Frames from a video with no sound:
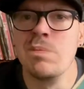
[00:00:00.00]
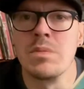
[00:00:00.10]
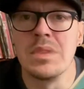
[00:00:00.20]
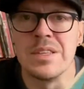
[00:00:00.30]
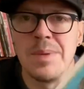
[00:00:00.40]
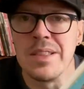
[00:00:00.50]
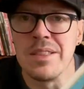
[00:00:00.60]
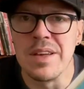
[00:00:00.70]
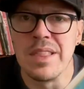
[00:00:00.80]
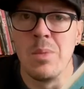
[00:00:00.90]
despite the
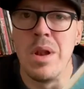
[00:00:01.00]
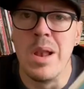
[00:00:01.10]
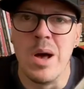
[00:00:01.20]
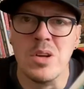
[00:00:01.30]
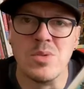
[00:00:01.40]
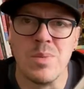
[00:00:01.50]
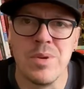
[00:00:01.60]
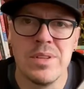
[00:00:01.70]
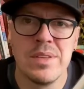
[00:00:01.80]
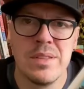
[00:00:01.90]
fact that loads were
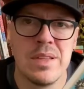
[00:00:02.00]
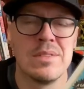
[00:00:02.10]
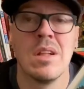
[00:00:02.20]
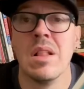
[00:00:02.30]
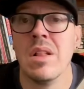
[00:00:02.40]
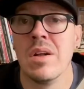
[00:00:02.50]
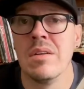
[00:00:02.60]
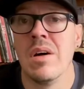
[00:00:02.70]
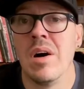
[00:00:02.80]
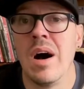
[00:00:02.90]
printed, there's not a lot of
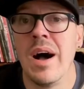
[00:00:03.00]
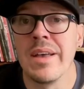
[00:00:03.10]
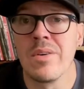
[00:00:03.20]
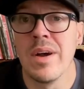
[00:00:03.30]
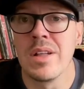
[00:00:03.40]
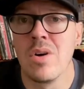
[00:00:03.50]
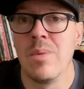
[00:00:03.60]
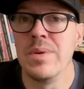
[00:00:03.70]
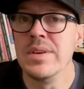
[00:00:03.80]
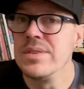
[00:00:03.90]
high-grade
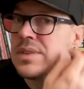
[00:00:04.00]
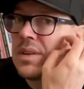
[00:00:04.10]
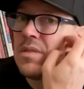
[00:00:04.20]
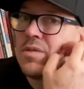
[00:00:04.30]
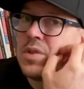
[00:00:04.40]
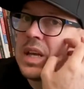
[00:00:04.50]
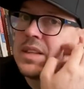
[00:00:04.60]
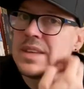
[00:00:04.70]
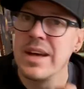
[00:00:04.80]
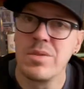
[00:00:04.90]
copies fully
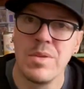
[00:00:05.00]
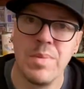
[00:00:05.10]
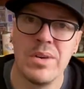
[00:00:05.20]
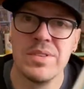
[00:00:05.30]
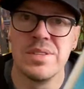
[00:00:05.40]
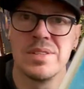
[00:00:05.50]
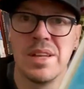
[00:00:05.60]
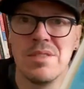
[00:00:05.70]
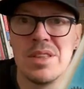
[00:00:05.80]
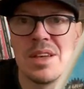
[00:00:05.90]
intact with posters and
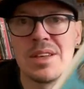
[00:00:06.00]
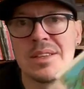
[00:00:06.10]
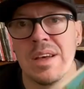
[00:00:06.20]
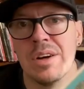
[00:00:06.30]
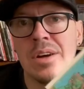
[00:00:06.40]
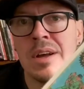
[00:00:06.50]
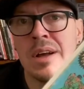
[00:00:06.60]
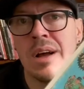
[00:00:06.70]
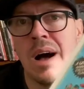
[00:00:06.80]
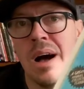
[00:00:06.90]
everything. So
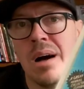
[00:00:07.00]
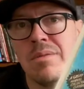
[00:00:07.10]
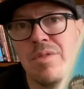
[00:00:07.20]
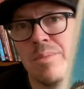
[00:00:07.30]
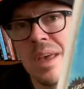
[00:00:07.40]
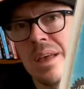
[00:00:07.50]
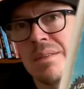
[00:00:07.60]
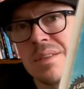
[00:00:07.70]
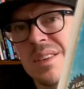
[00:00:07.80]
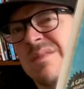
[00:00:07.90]
for me,
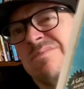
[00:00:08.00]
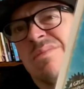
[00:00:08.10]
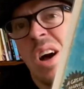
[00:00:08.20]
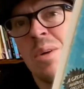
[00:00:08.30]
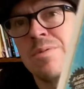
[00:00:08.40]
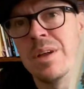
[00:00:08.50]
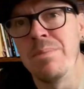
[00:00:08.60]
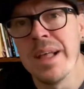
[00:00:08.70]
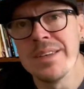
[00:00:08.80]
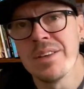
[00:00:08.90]
this is hopefully a
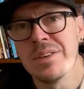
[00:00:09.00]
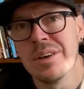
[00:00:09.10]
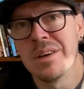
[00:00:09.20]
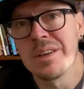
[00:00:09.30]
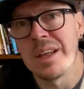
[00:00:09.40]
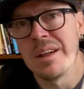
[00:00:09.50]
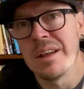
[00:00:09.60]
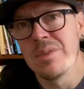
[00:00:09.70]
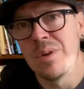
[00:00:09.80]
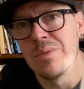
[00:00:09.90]
placeholder. I'll get
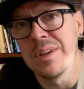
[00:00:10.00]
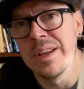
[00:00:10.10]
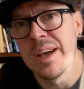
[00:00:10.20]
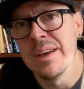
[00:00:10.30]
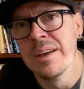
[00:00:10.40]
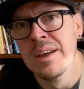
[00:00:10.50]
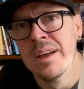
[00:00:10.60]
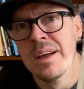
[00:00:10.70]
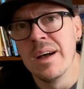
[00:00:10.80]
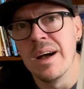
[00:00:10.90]
another one day.
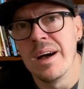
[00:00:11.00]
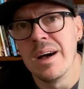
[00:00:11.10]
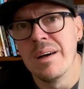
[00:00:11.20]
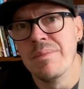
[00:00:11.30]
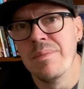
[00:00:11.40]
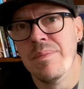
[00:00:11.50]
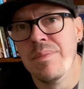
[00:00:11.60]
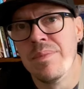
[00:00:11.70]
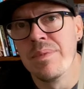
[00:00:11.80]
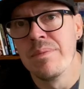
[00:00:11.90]

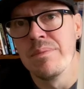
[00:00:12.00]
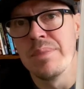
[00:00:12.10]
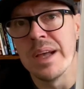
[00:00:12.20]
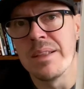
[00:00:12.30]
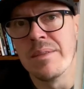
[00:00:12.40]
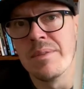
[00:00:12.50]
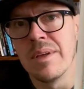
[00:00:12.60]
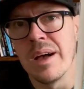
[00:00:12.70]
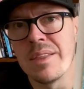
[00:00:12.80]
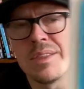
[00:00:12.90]
But
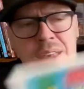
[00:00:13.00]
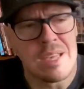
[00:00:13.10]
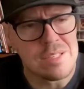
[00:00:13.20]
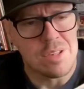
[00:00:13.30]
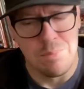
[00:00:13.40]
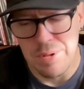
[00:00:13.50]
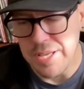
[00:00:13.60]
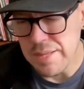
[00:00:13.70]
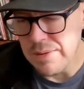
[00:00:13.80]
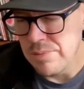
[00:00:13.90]
I think it's
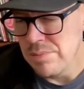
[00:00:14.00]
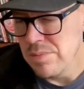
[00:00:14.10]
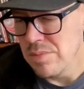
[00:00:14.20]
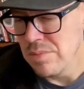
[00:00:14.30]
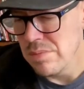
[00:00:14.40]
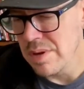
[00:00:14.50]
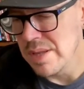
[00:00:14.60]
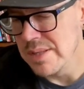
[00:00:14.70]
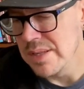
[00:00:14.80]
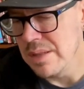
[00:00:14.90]
complete. You can
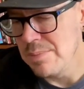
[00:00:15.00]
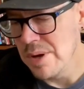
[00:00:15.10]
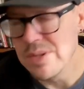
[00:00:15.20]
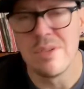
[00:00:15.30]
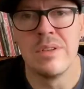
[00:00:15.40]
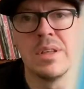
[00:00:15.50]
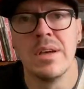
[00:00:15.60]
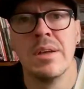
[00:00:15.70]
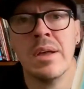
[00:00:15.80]
see the poster in there.